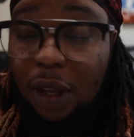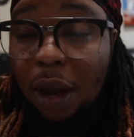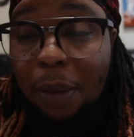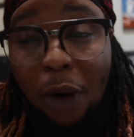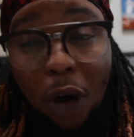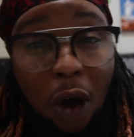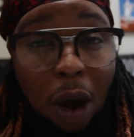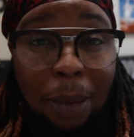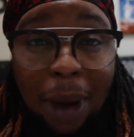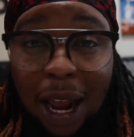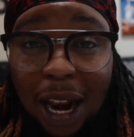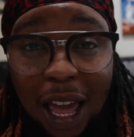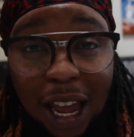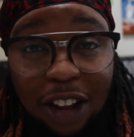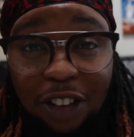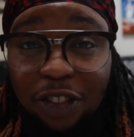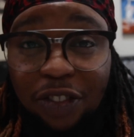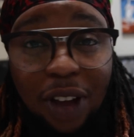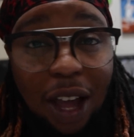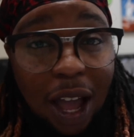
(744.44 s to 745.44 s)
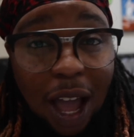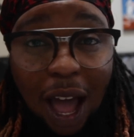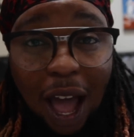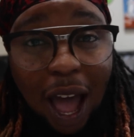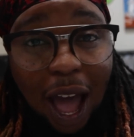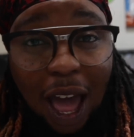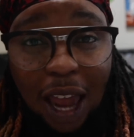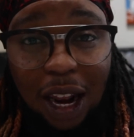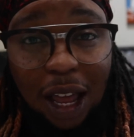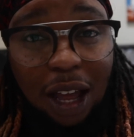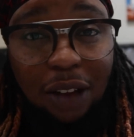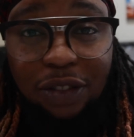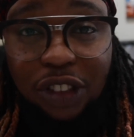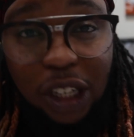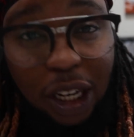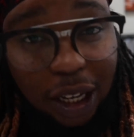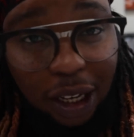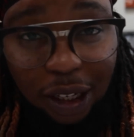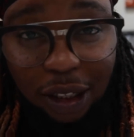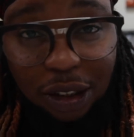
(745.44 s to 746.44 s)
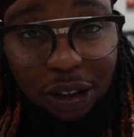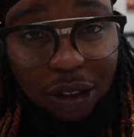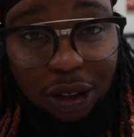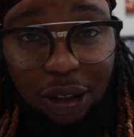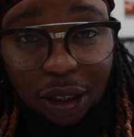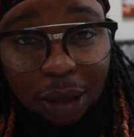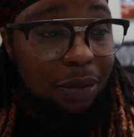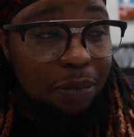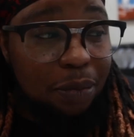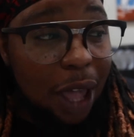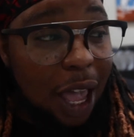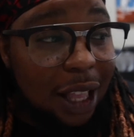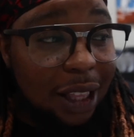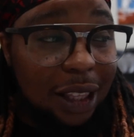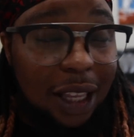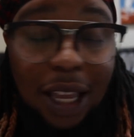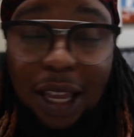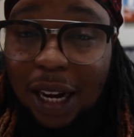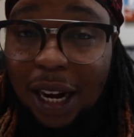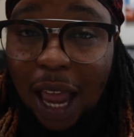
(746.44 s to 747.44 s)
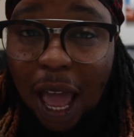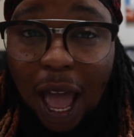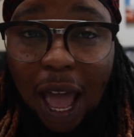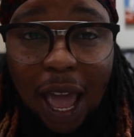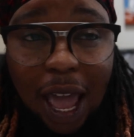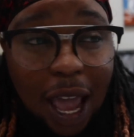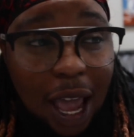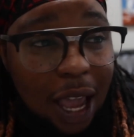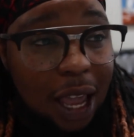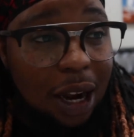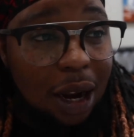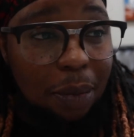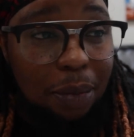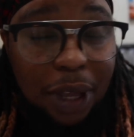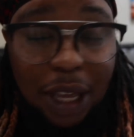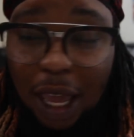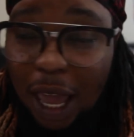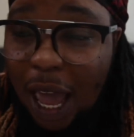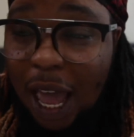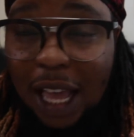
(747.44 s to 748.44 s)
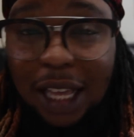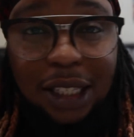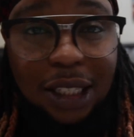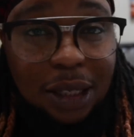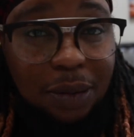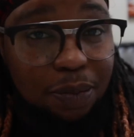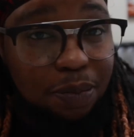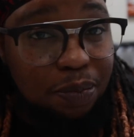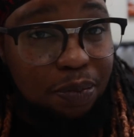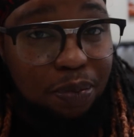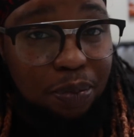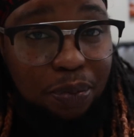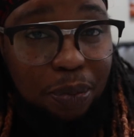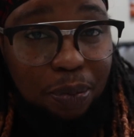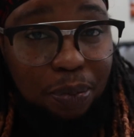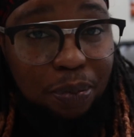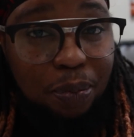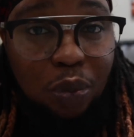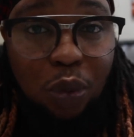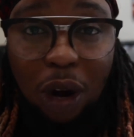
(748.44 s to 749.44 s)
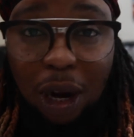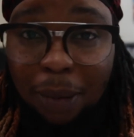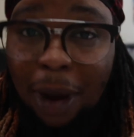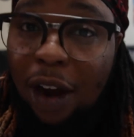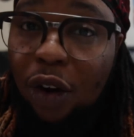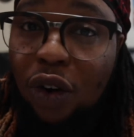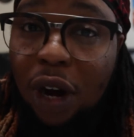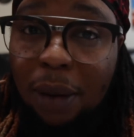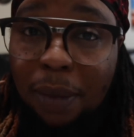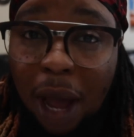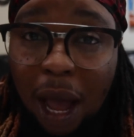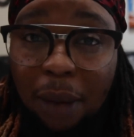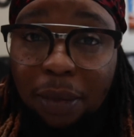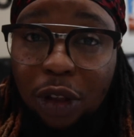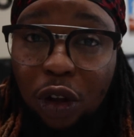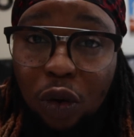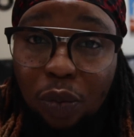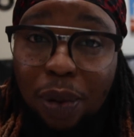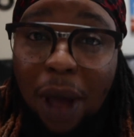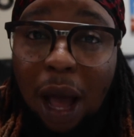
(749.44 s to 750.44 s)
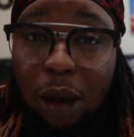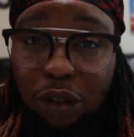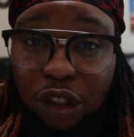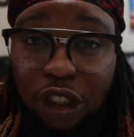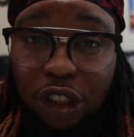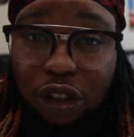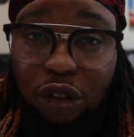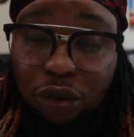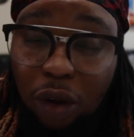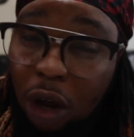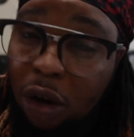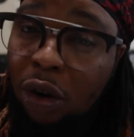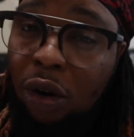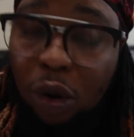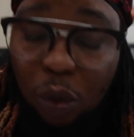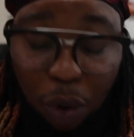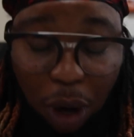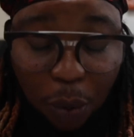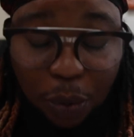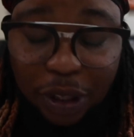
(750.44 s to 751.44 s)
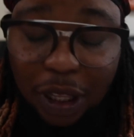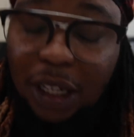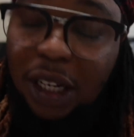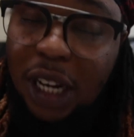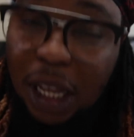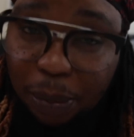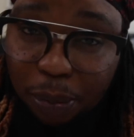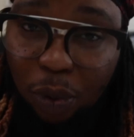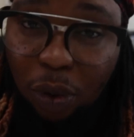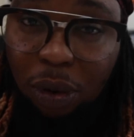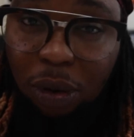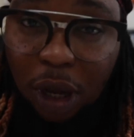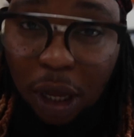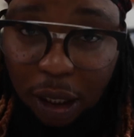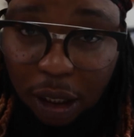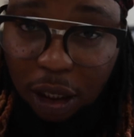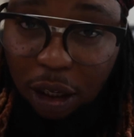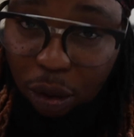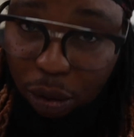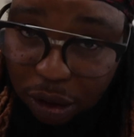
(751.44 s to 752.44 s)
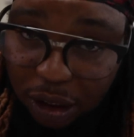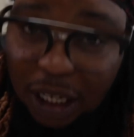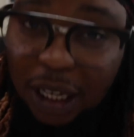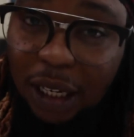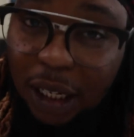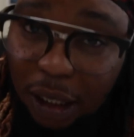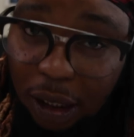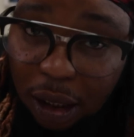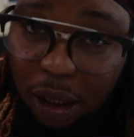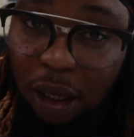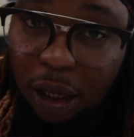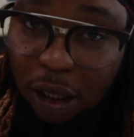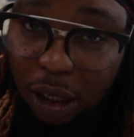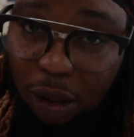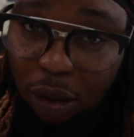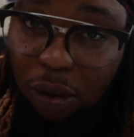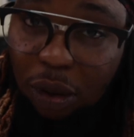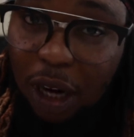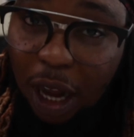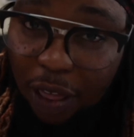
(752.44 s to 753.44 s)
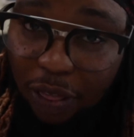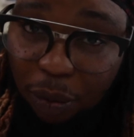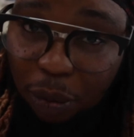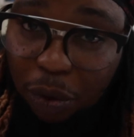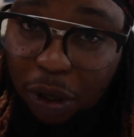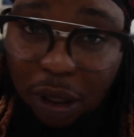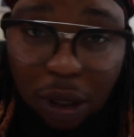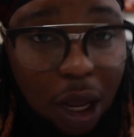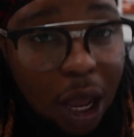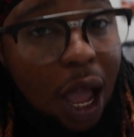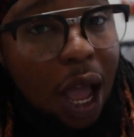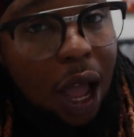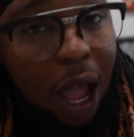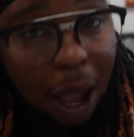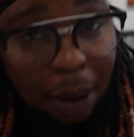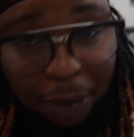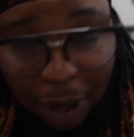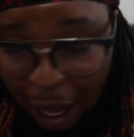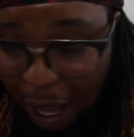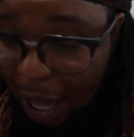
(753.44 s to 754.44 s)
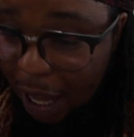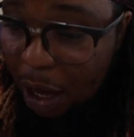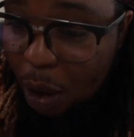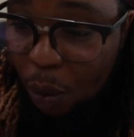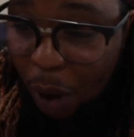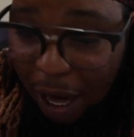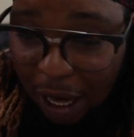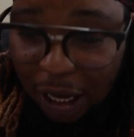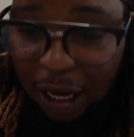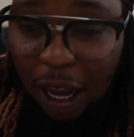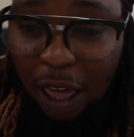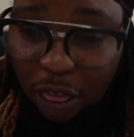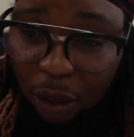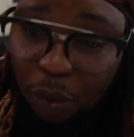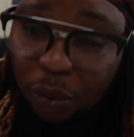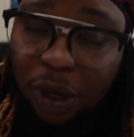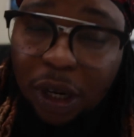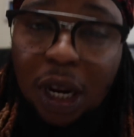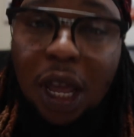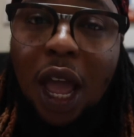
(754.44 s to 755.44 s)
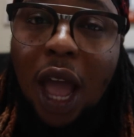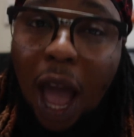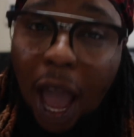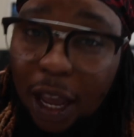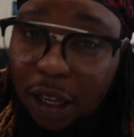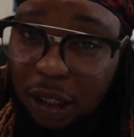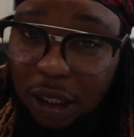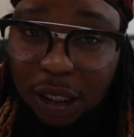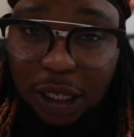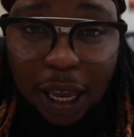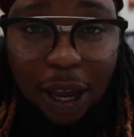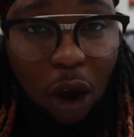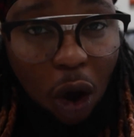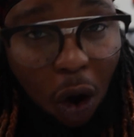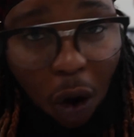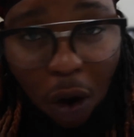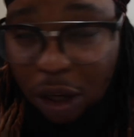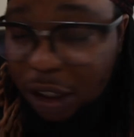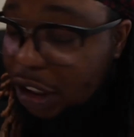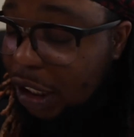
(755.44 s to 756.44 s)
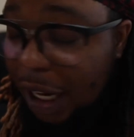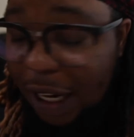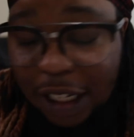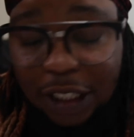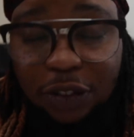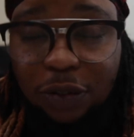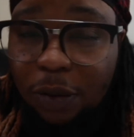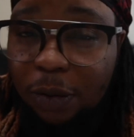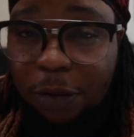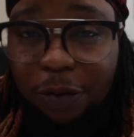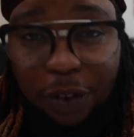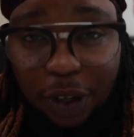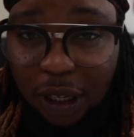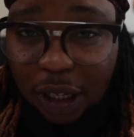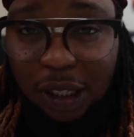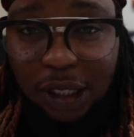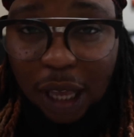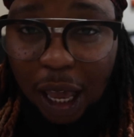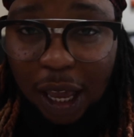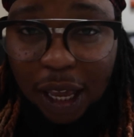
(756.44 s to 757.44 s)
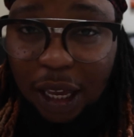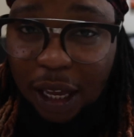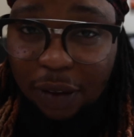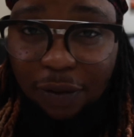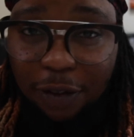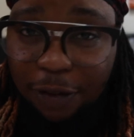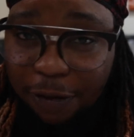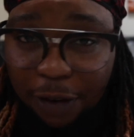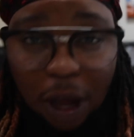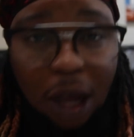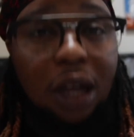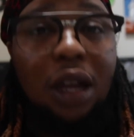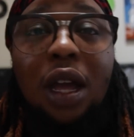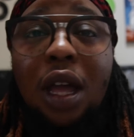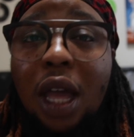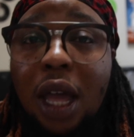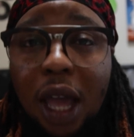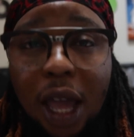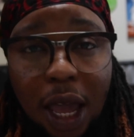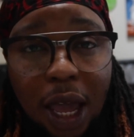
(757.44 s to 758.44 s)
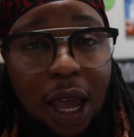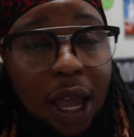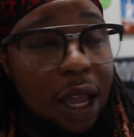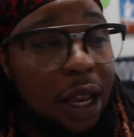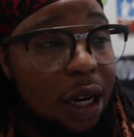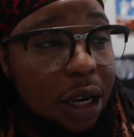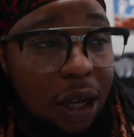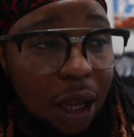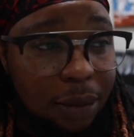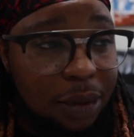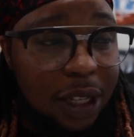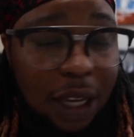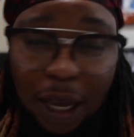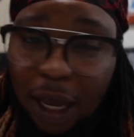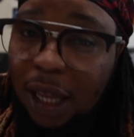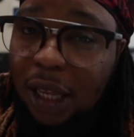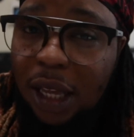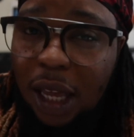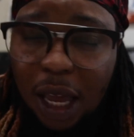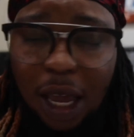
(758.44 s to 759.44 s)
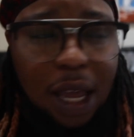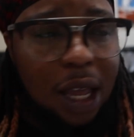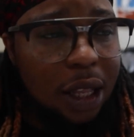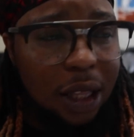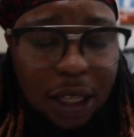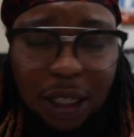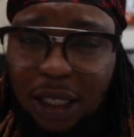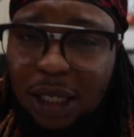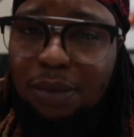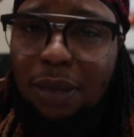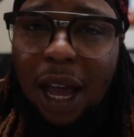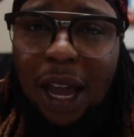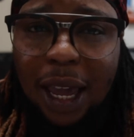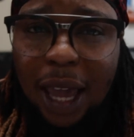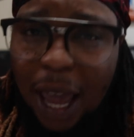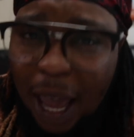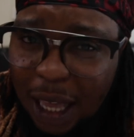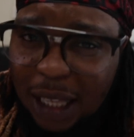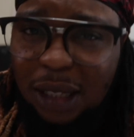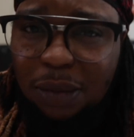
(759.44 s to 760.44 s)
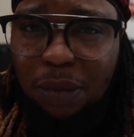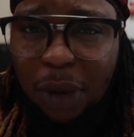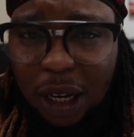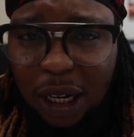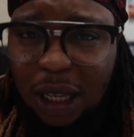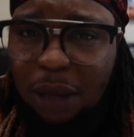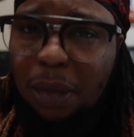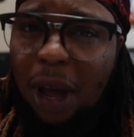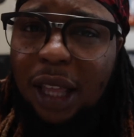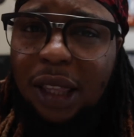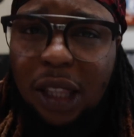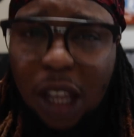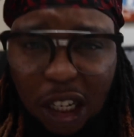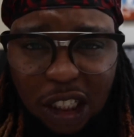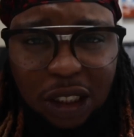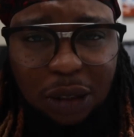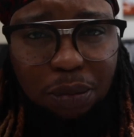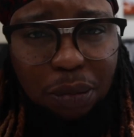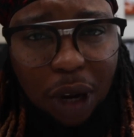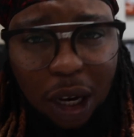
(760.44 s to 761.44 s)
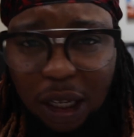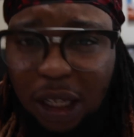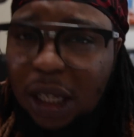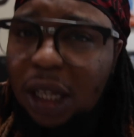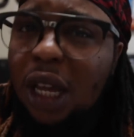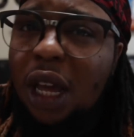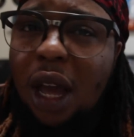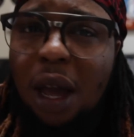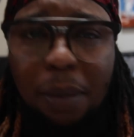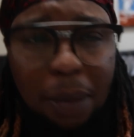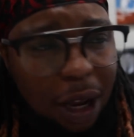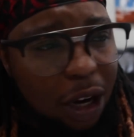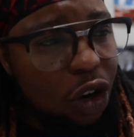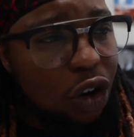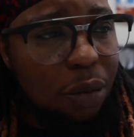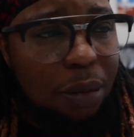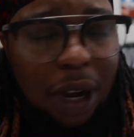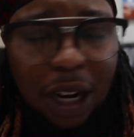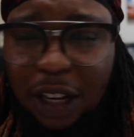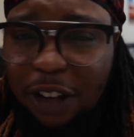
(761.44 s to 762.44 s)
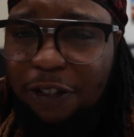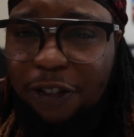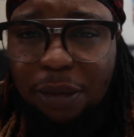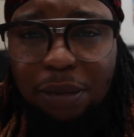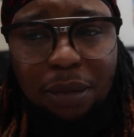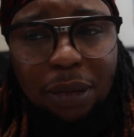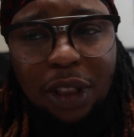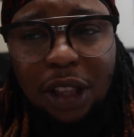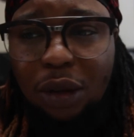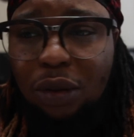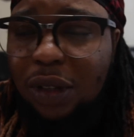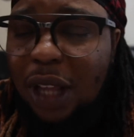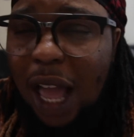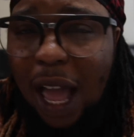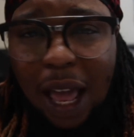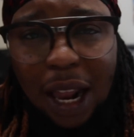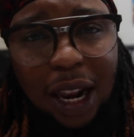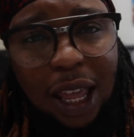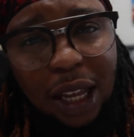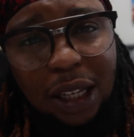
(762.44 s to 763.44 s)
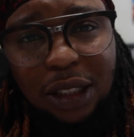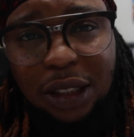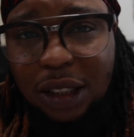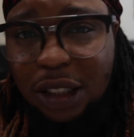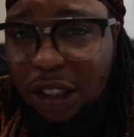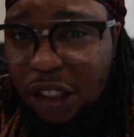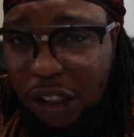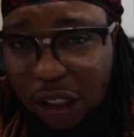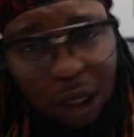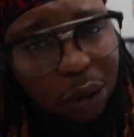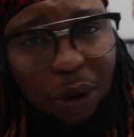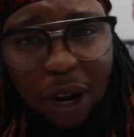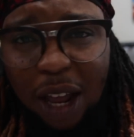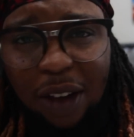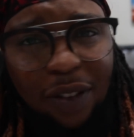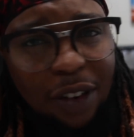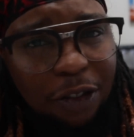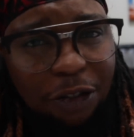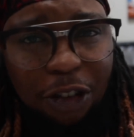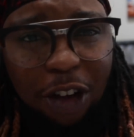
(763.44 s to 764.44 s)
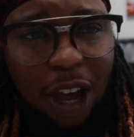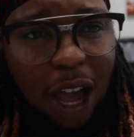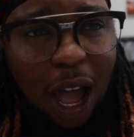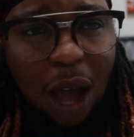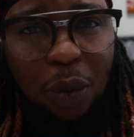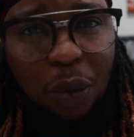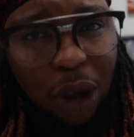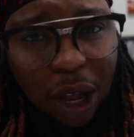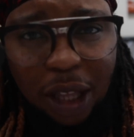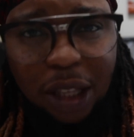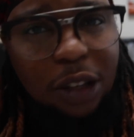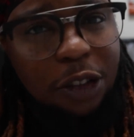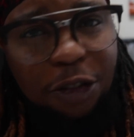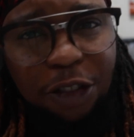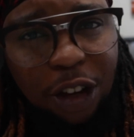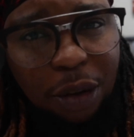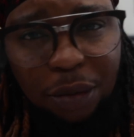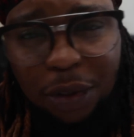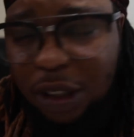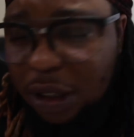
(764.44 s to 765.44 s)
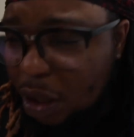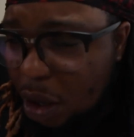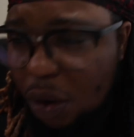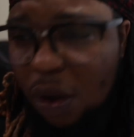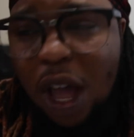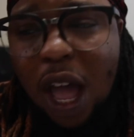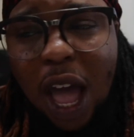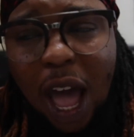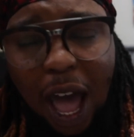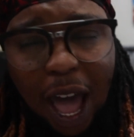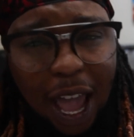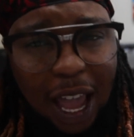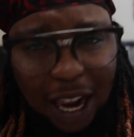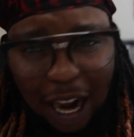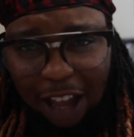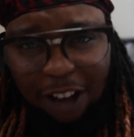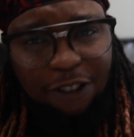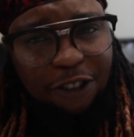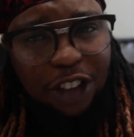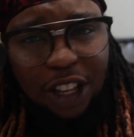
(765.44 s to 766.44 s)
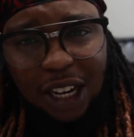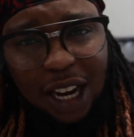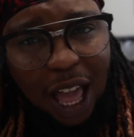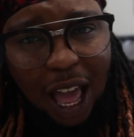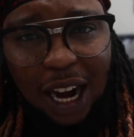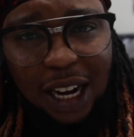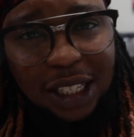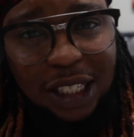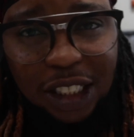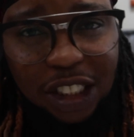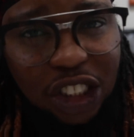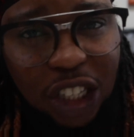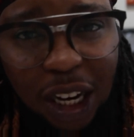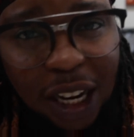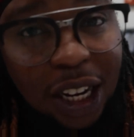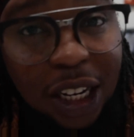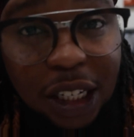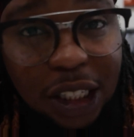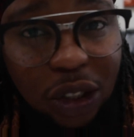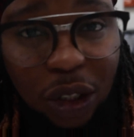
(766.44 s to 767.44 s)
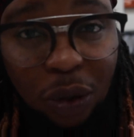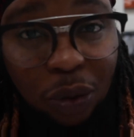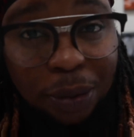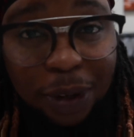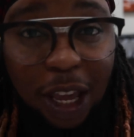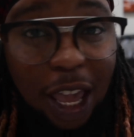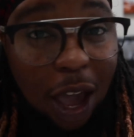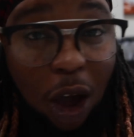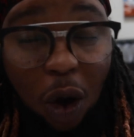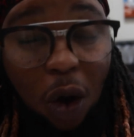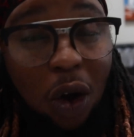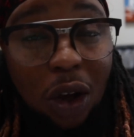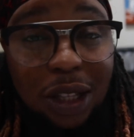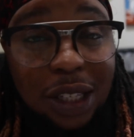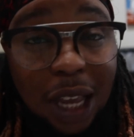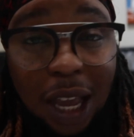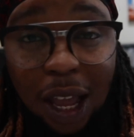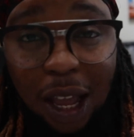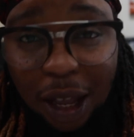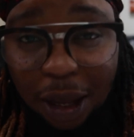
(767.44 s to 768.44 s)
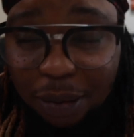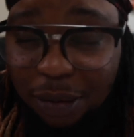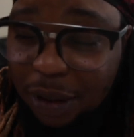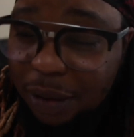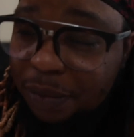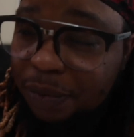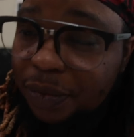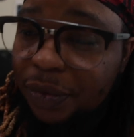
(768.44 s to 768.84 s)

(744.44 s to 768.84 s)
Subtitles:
all my life, I love change. Back then, I had a big ass, one of my grandma's little pouches. You know, I know the one with the nipple, the little titty, the little leather one. I mean, I had a white leather one. I used to take all change from fiends. I ain't give a fuck. And, you know what I'm saying? Yeah, this is my gas money, my Dutch money, my little money from my little annihilators and shit, whatever the fuck I want. You feel me? So I had like $50 in change on me at all times.